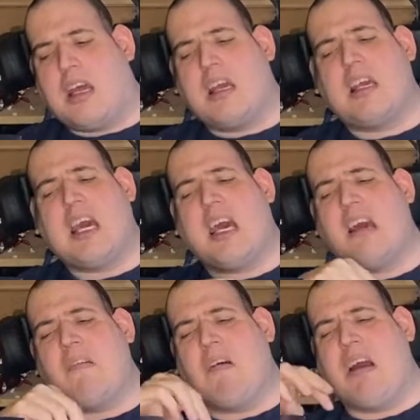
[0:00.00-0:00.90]

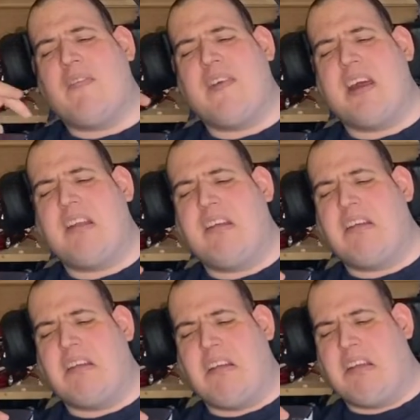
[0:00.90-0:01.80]
Again, great
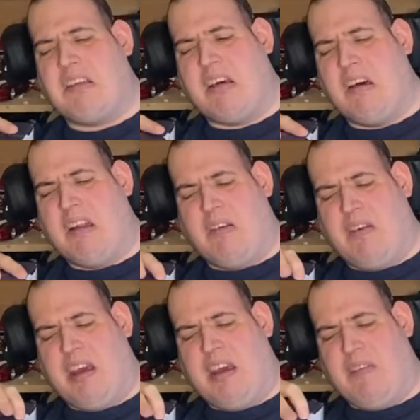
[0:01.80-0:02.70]
pictures on the side of
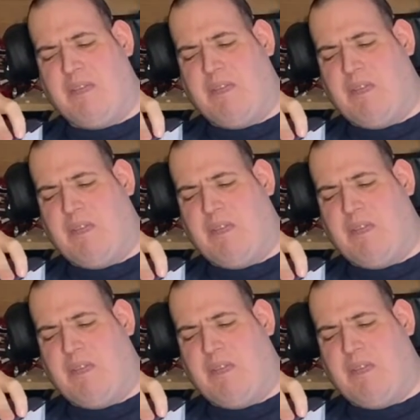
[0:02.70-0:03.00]
him.